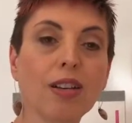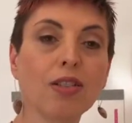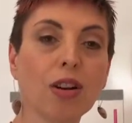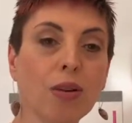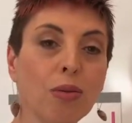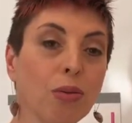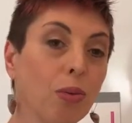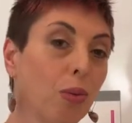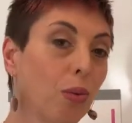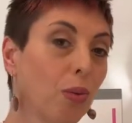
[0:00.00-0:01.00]
So
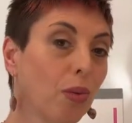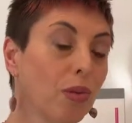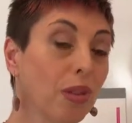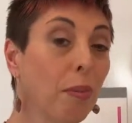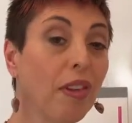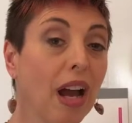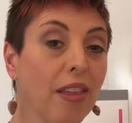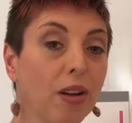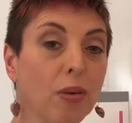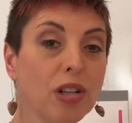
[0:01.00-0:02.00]
some of the
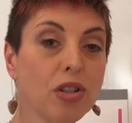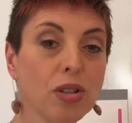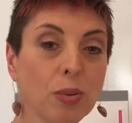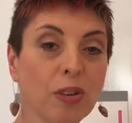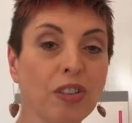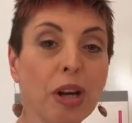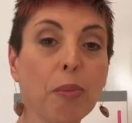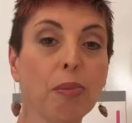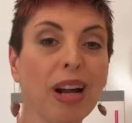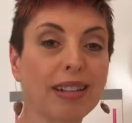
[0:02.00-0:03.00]
other questions were
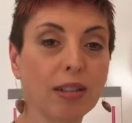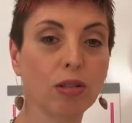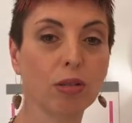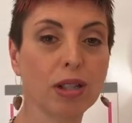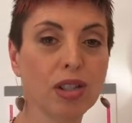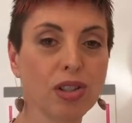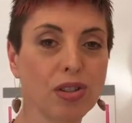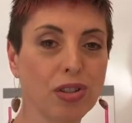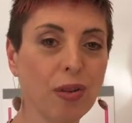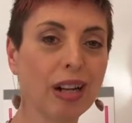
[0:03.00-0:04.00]
very practical
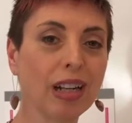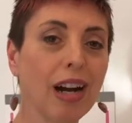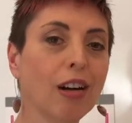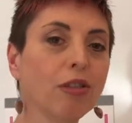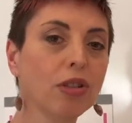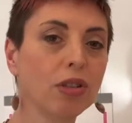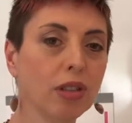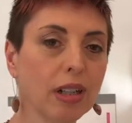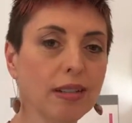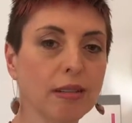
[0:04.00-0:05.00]
questions around how to
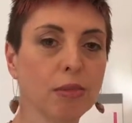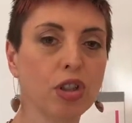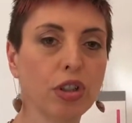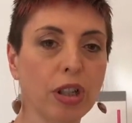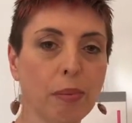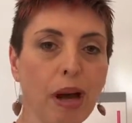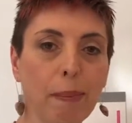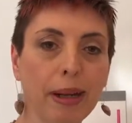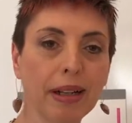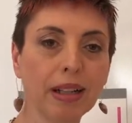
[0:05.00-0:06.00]
do customer journey
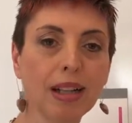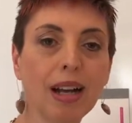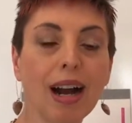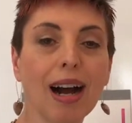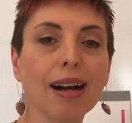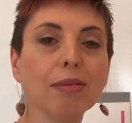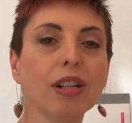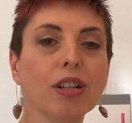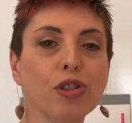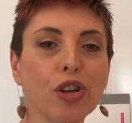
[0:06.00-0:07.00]
mapping. I'm
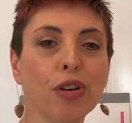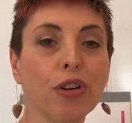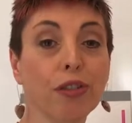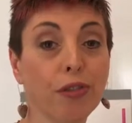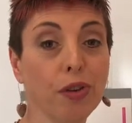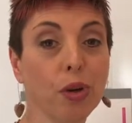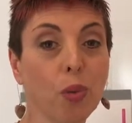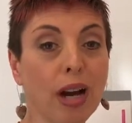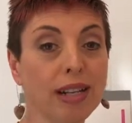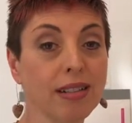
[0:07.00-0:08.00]
going to show you a few
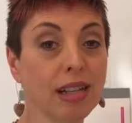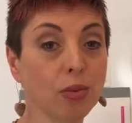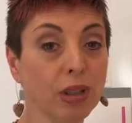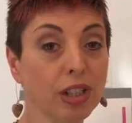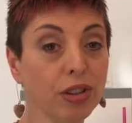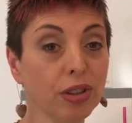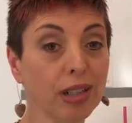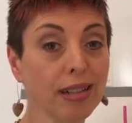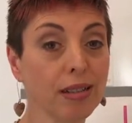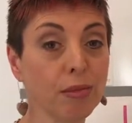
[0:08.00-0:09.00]
ways that we do
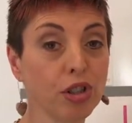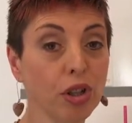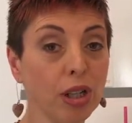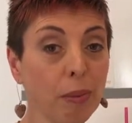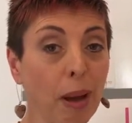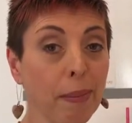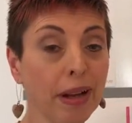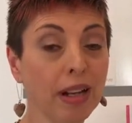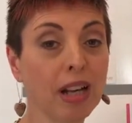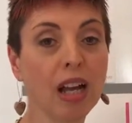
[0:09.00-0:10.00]
customer journey
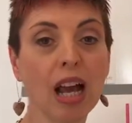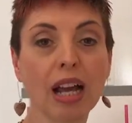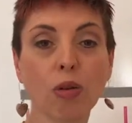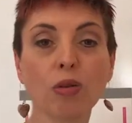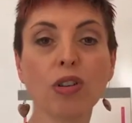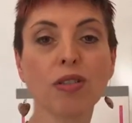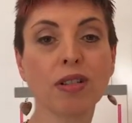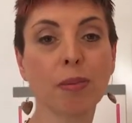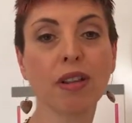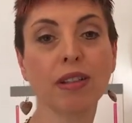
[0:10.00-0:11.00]
mapping and also
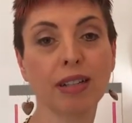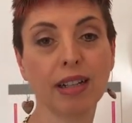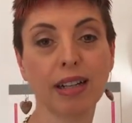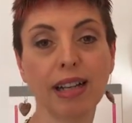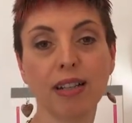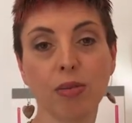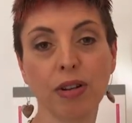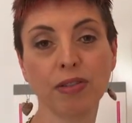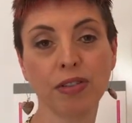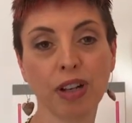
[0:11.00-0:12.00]
some of the techniques
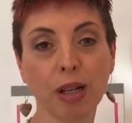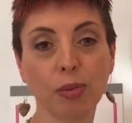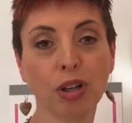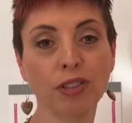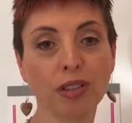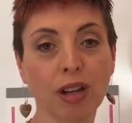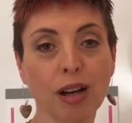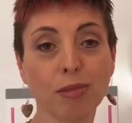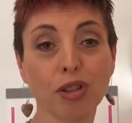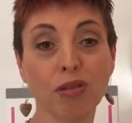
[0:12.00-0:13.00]
we've developed over
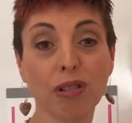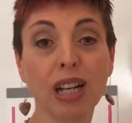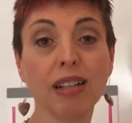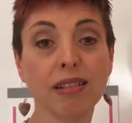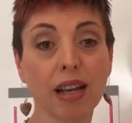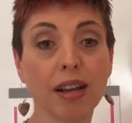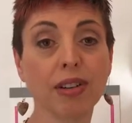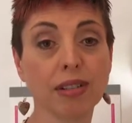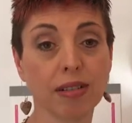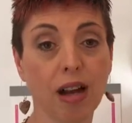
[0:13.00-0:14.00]
time to really save
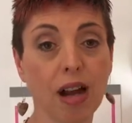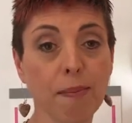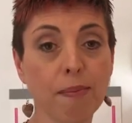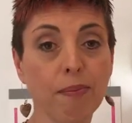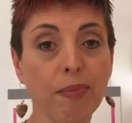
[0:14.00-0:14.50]
us time.